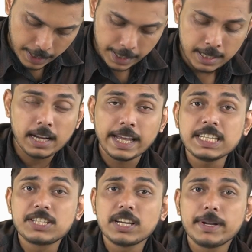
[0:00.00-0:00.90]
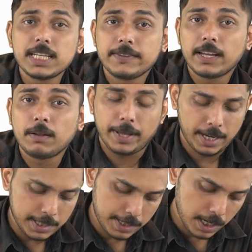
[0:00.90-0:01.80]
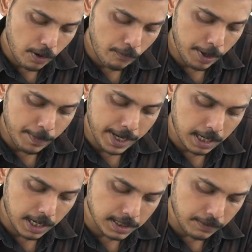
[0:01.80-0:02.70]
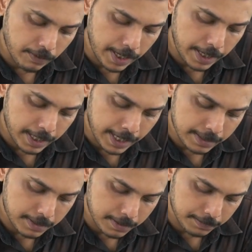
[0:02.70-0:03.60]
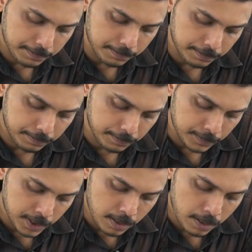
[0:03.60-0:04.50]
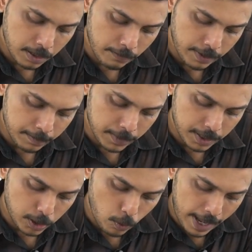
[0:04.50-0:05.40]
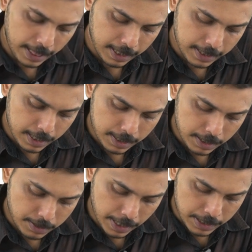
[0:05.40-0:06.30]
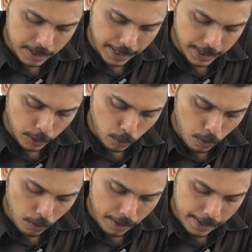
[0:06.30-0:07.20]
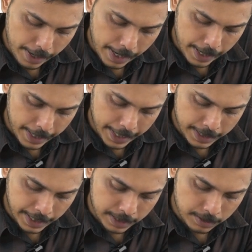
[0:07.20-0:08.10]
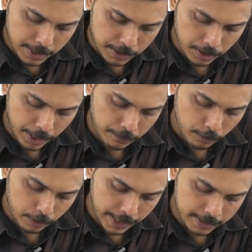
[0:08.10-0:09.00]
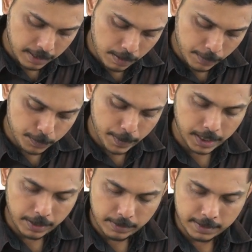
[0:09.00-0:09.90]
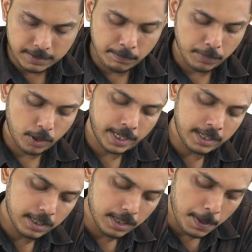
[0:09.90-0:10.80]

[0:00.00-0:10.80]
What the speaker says: In later medieval periods, we may classify it as from 12th century to 18th century. For your exam perspective, this is important.